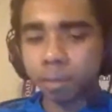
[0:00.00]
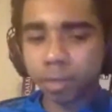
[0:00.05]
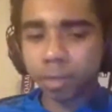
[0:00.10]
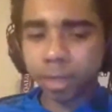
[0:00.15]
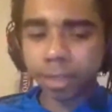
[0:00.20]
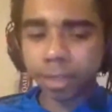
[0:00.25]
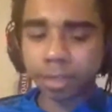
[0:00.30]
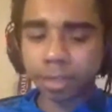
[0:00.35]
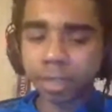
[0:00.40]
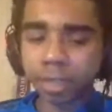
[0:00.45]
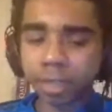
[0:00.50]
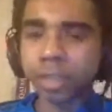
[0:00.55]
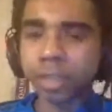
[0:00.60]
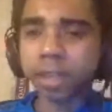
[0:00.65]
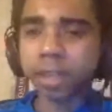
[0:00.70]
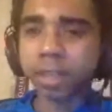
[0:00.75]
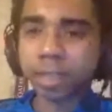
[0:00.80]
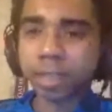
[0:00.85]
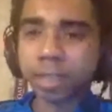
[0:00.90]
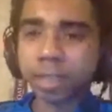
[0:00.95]
these
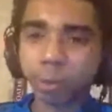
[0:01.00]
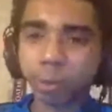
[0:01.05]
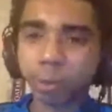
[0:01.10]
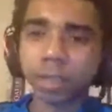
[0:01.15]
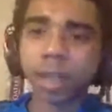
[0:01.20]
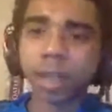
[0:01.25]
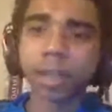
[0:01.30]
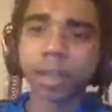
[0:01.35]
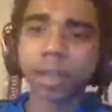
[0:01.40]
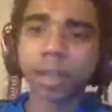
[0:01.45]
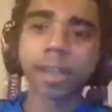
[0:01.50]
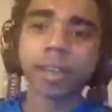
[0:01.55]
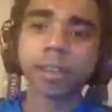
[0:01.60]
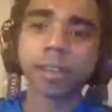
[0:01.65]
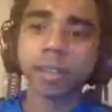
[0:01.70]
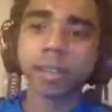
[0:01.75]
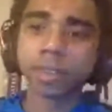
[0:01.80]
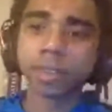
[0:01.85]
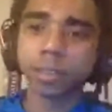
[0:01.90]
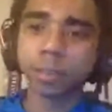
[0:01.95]
thinking is most likely
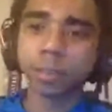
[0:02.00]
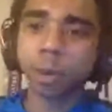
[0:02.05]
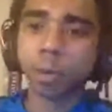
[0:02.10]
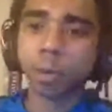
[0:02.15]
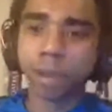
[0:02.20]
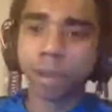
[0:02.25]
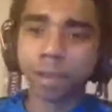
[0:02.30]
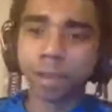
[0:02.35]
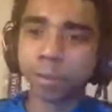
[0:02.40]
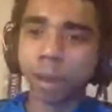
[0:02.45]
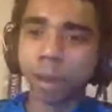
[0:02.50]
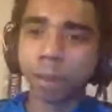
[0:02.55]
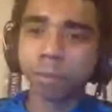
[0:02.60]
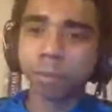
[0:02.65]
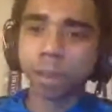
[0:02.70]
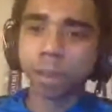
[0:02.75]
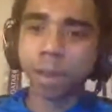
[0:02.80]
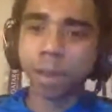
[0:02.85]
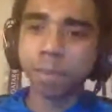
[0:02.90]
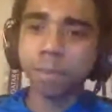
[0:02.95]
let's just hold out till
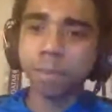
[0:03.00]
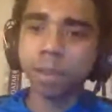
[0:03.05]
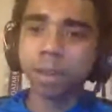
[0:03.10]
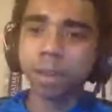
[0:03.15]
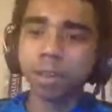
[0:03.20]
halftime.